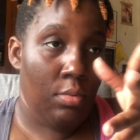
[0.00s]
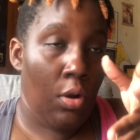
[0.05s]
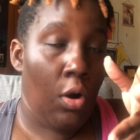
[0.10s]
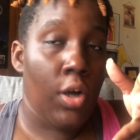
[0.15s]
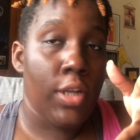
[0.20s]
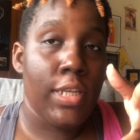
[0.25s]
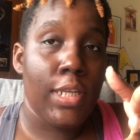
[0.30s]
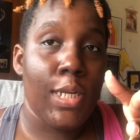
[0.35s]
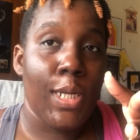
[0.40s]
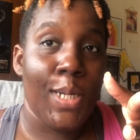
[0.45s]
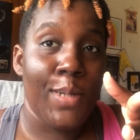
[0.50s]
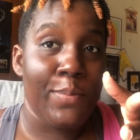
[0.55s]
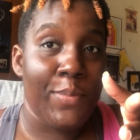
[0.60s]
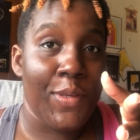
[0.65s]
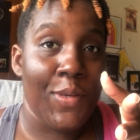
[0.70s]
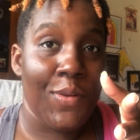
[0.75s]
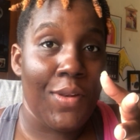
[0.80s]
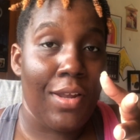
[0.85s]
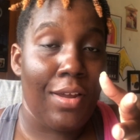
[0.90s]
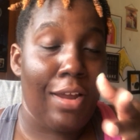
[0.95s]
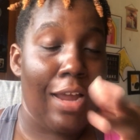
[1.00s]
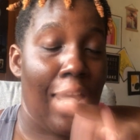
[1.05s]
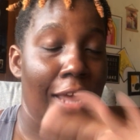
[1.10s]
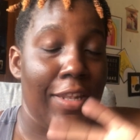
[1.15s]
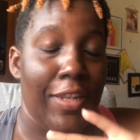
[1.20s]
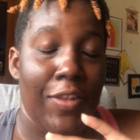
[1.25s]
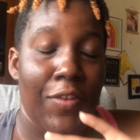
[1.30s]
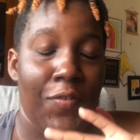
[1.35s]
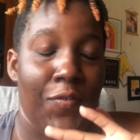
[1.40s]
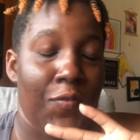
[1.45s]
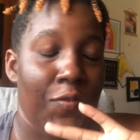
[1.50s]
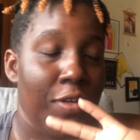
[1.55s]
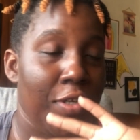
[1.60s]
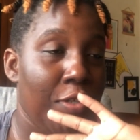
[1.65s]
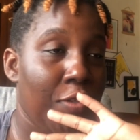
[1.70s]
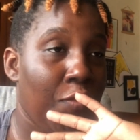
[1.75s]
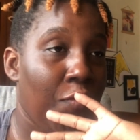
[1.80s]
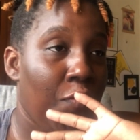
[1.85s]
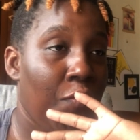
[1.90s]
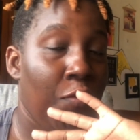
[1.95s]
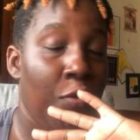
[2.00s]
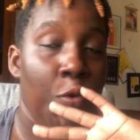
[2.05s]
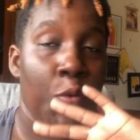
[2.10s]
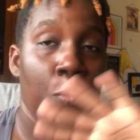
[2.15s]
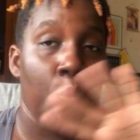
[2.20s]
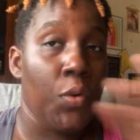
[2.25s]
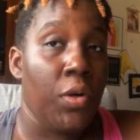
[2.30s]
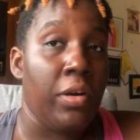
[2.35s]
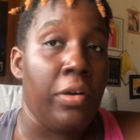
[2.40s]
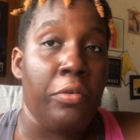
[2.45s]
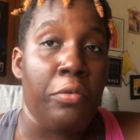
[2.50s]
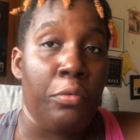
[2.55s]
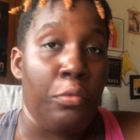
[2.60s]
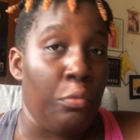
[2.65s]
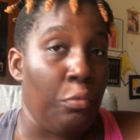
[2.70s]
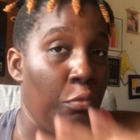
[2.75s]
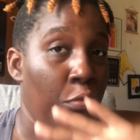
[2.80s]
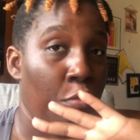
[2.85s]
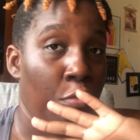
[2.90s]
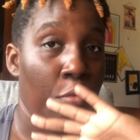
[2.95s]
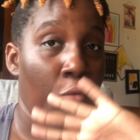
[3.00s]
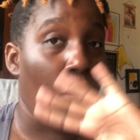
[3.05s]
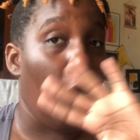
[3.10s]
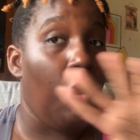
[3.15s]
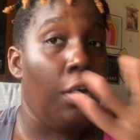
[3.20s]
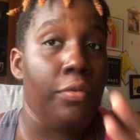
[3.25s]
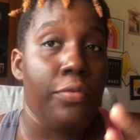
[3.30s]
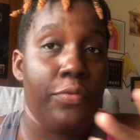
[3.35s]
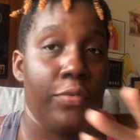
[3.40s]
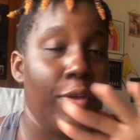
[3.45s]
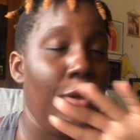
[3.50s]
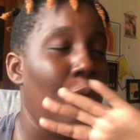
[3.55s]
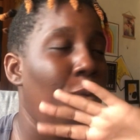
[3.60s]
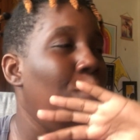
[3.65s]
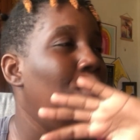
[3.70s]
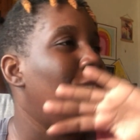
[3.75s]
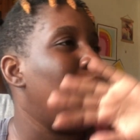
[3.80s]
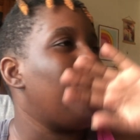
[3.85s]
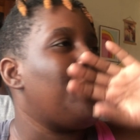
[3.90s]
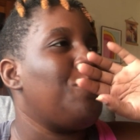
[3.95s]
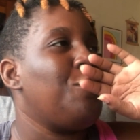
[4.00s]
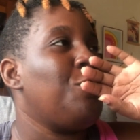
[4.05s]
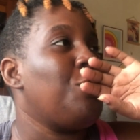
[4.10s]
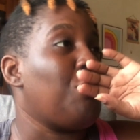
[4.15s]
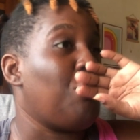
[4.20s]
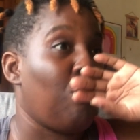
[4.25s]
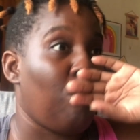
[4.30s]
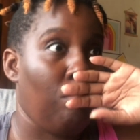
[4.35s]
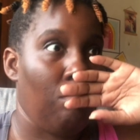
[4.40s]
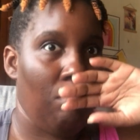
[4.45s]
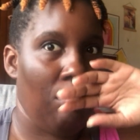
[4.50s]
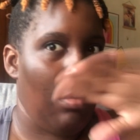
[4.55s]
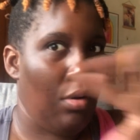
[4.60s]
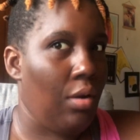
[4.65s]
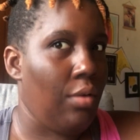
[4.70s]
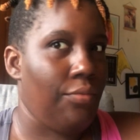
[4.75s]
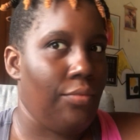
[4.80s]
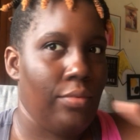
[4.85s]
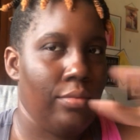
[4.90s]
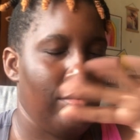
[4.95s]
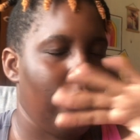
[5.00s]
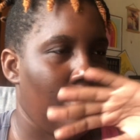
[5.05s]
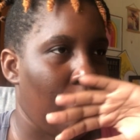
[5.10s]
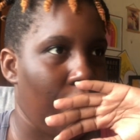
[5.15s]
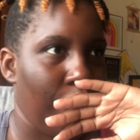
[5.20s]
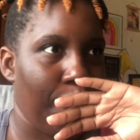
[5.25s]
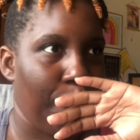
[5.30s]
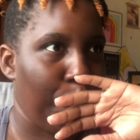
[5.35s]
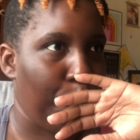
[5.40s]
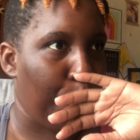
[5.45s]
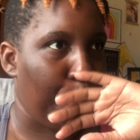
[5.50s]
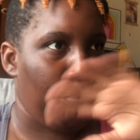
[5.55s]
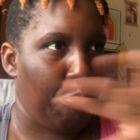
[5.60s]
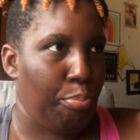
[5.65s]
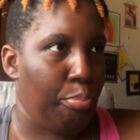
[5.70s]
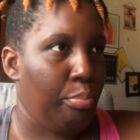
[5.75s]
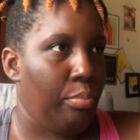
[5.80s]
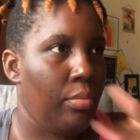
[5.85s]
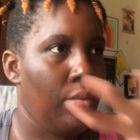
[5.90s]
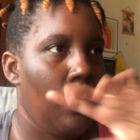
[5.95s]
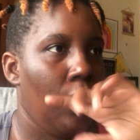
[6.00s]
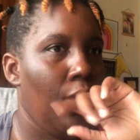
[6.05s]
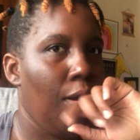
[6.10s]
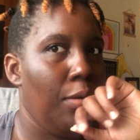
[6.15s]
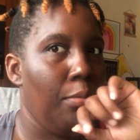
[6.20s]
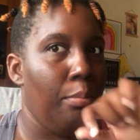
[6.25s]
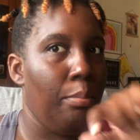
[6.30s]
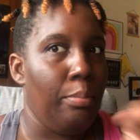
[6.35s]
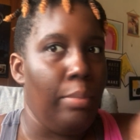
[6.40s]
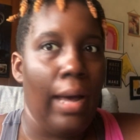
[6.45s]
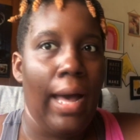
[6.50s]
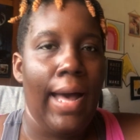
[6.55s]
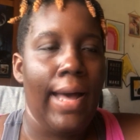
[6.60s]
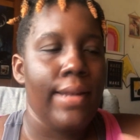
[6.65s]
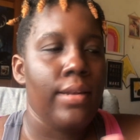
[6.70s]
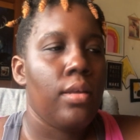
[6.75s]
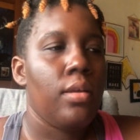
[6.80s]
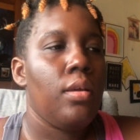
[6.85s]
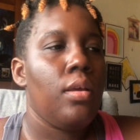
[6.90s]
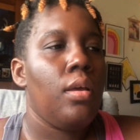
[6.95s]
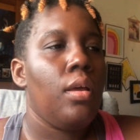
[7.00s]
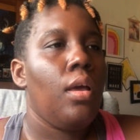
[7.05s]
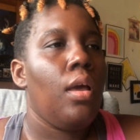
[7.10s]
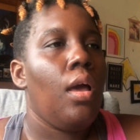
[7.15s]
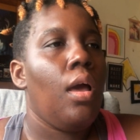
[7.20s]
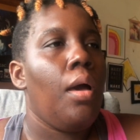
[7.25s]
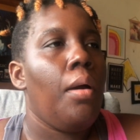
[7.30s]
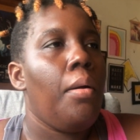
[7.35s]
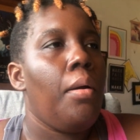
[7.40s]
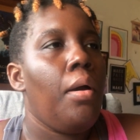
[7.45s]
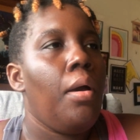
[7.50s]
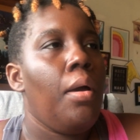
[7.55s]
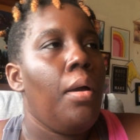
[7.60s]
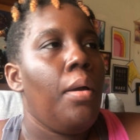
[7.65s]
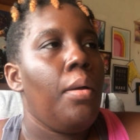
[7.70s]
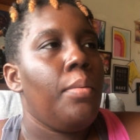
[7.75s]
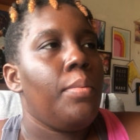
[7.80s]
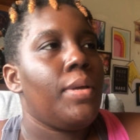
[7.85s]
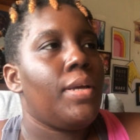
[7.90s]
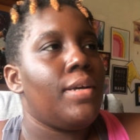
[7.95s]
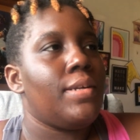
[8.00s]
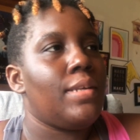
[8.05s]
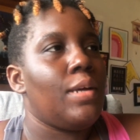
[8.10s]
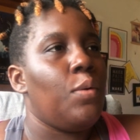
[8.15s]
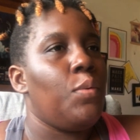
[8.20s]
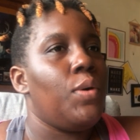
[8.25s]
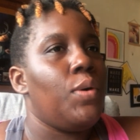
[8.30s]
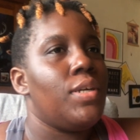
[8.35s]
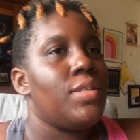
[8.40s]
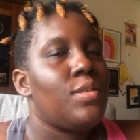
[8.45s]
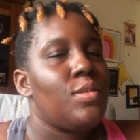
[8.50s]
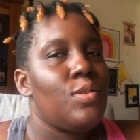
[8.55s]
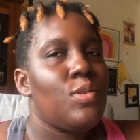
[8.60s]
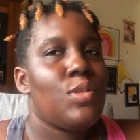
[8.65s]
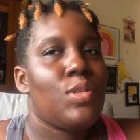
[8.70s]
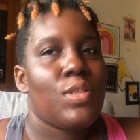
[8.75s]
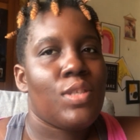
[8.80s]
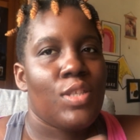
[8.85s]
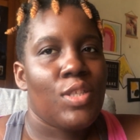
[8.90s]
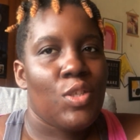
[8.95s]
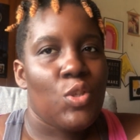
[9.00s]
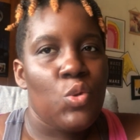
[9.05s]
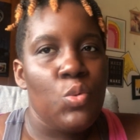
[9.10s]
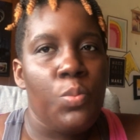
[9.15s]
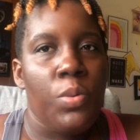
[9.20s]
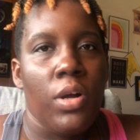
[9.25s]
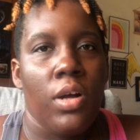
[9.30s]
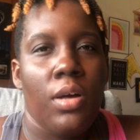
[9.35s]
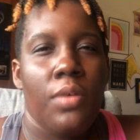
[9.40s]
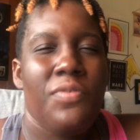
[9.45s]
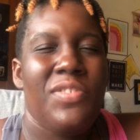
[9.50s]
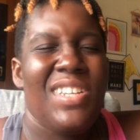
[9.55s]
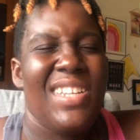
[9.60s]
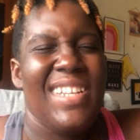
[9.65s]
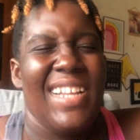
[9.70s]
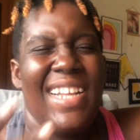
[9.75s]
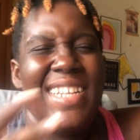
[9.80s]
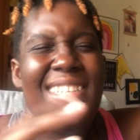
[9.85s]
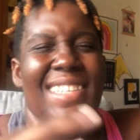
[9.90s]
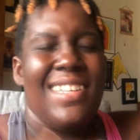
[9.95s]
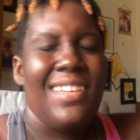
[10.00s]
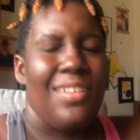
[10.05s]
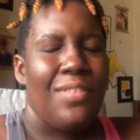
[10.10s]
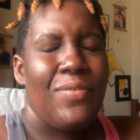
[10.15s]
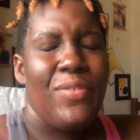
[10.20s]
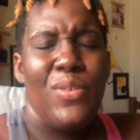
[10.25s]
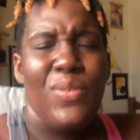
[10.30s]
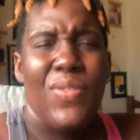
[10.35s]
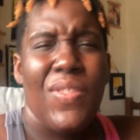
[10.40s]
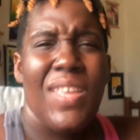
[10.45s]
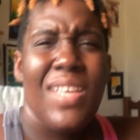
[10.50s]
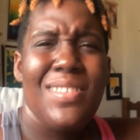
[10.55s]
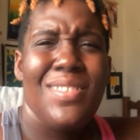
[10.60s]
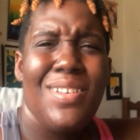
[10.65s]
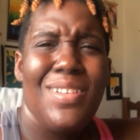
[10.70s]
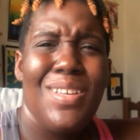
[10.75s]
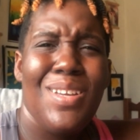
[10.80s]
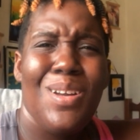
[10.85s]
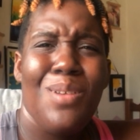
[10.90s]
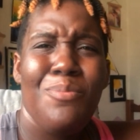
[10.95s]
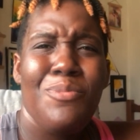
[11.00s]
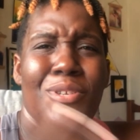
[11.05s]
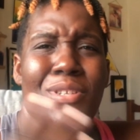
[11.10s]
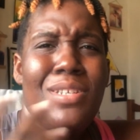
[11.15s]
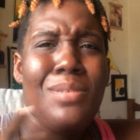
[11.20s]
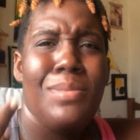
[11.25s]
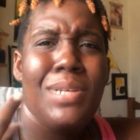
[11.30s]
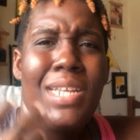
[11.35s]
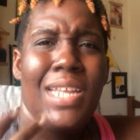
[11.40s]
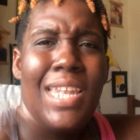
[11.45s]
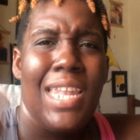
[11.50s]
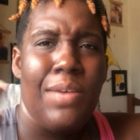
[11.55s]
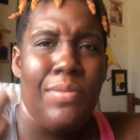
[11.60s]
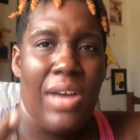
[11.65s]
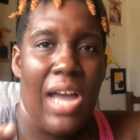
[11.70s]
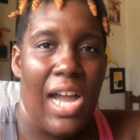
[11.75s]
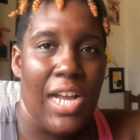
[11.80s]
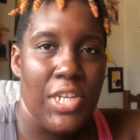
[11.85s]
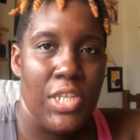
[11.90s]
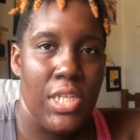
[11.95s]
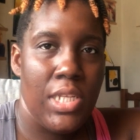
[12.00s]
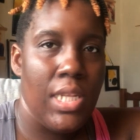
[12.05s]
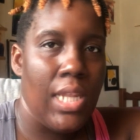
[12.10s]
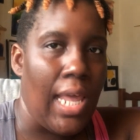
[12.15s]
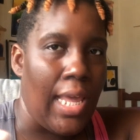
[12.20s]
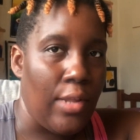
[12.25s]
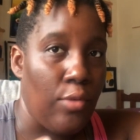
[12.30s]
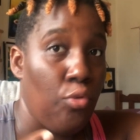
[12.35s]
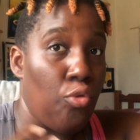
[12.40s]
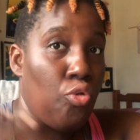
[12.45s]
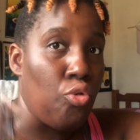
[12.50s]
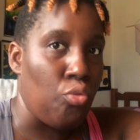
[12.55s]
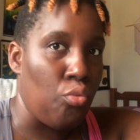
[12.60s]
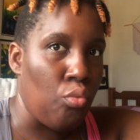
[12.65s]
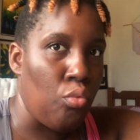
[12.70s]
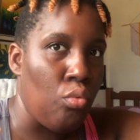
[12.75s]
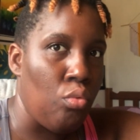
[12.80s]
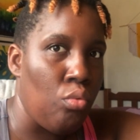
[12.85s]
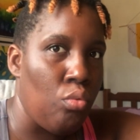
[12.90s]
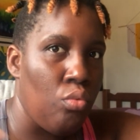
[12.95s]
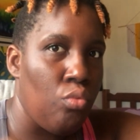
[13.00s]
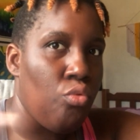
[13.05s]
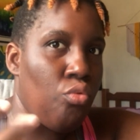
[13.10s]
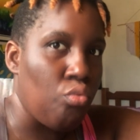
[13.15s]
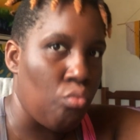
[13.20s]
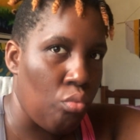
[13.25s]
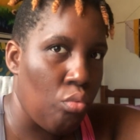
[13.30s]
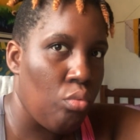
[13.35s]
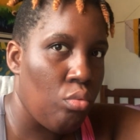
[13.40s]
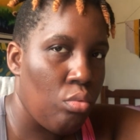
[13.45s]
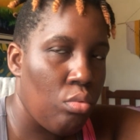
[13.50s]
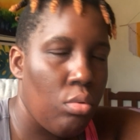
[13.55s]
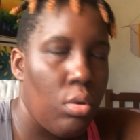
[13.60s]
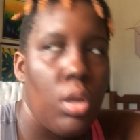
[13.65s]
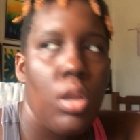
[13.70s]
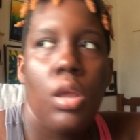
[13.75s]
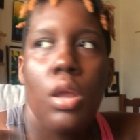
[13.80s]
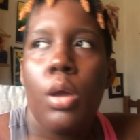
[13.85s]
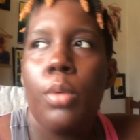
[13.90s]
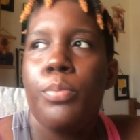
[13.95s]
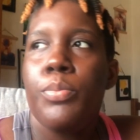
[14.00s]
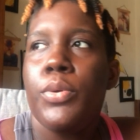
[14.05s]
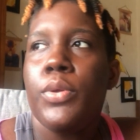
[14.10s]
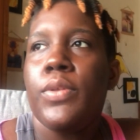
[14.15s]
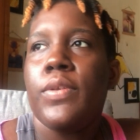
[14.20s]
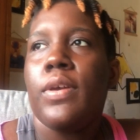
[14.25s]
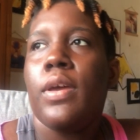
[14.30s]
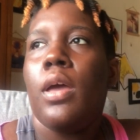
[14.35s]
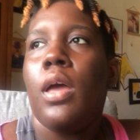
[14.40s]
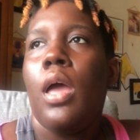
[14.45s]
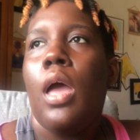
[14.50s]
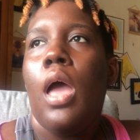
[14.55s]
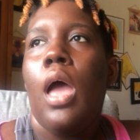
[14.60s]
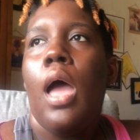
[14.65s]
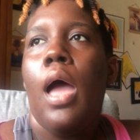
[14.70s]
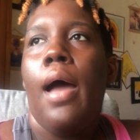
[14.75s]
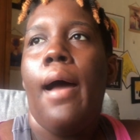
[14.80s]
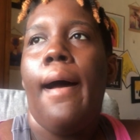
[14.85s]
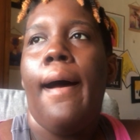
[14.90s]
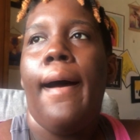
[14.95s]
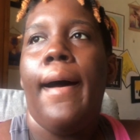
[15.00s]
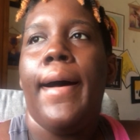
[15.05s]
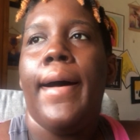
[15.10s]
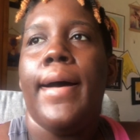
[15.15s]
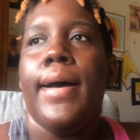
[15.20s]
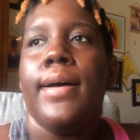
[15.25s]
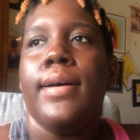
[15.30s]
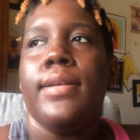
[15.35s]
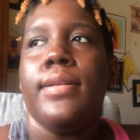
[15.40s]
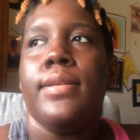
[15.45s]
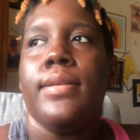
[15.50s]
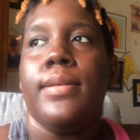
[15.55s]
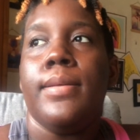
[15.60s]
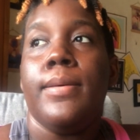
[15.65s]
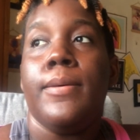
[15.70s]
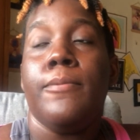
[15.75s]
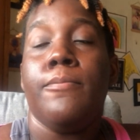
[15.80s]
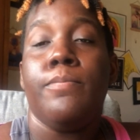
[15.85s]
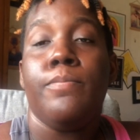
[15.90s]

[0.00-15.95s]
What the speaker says: on the computer, and the first few were rough. It was rough. It was like bad because I wasn't super confident. I did a few things on the computer, but I never actually like drew on the computer, and